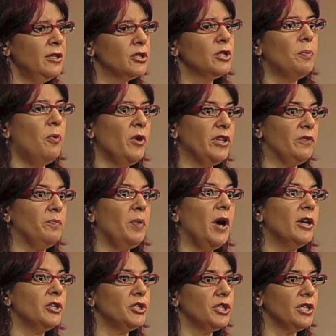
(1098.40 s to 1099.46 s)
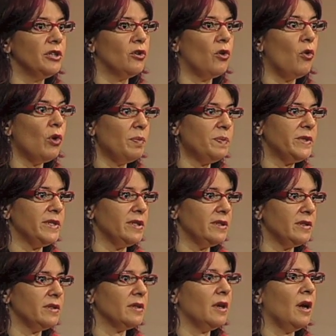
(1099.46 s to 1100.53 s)
to the point of punishing
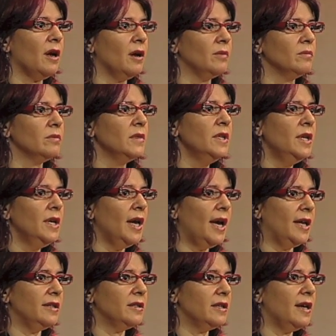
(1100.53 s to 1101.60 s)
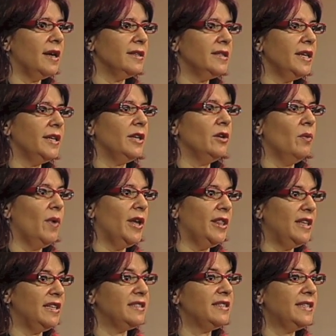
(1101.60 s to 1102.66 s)
corpses um, and, and taking away
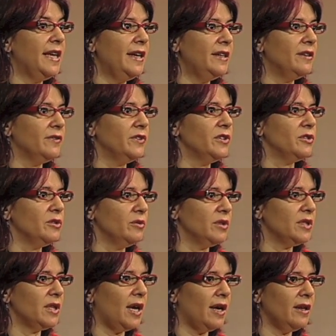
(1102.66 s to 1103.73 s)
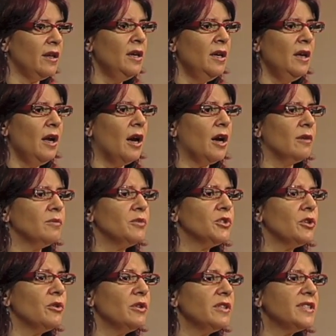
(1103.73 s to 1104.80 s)
the estate of the suicide. Um,
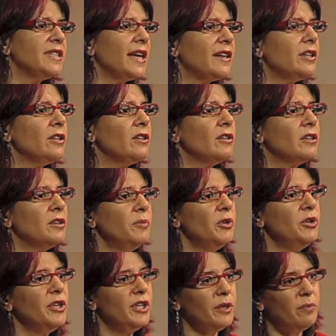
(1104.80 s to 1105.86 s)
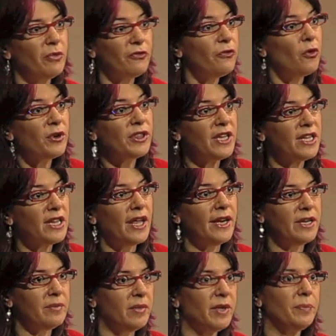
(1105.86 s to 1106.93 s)
so the secular community before the
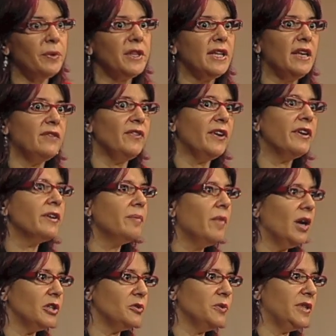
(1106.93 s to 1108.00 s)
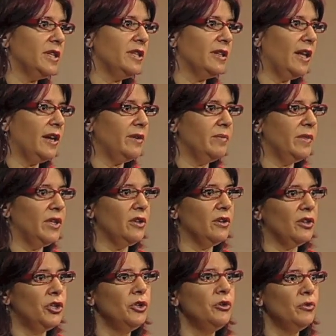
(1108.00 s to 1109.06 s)
Enlightenment, but then very much with the Enlightenment,
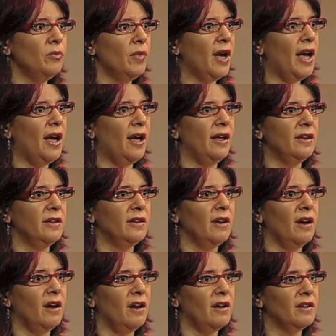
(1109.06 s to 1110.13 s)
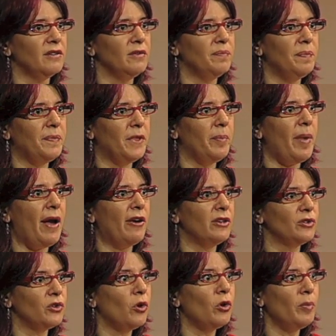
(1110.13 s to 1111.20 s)
Hume and uh, the Baron
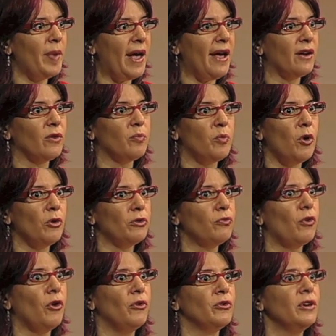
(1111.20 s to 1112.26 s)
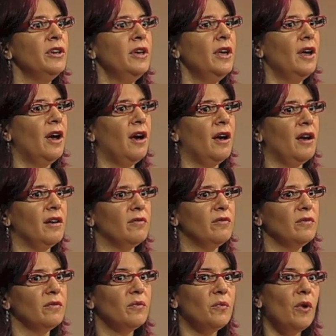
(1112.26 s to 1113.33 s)
d'Holbach both wrote uh,
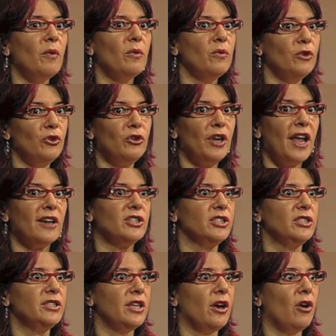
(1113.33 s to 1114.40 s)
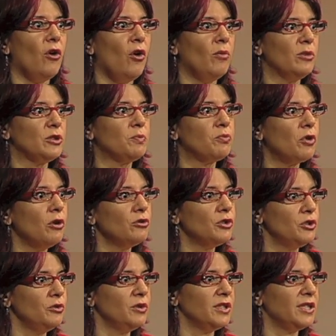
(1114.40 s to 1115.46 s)
what you could actually say are almost
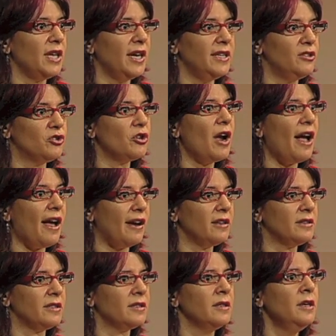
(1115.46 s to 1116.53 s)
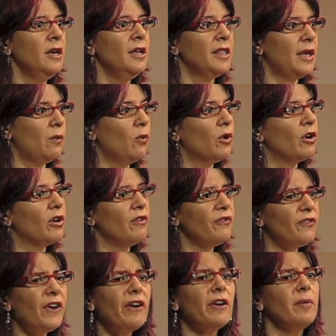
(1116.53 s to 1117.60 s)
pro-suicide tracts that were
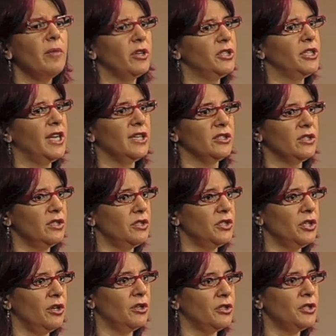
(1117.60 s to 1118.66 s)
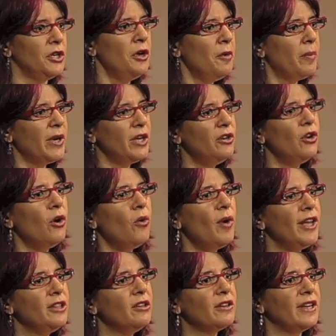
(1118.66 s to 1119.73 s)
very much against the church, but in no
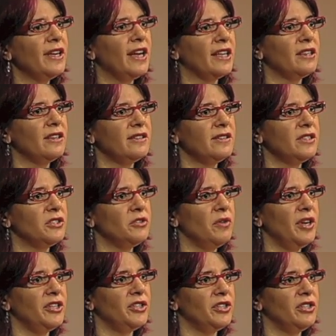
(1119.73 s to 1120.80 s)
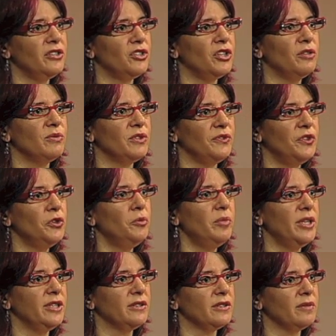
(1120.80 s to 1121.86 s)
way looking at the situation in terms of
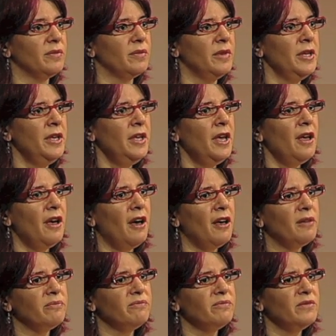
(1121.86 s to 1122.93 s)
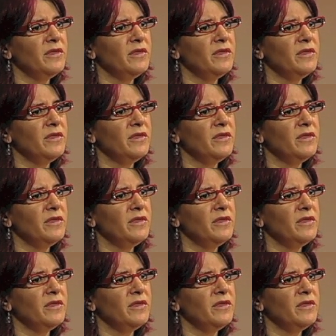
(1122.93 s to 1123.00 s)
humanism. Um,